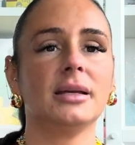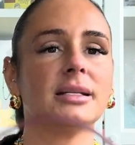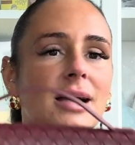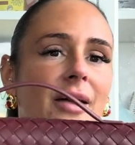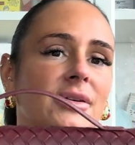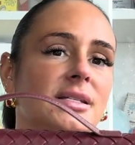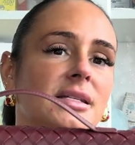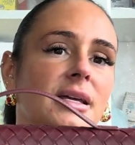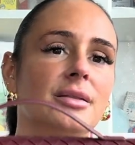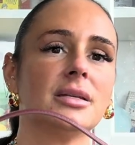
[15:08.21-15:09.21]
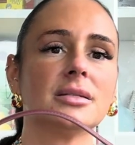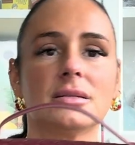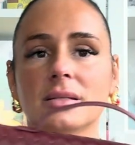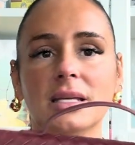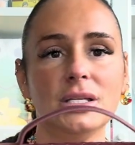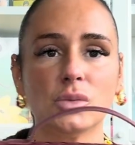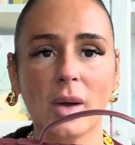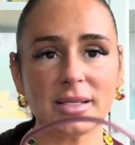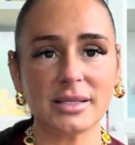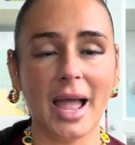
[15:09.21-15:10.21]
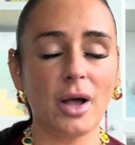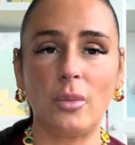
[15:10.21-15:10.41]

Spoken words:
It's obviously in this East-West style,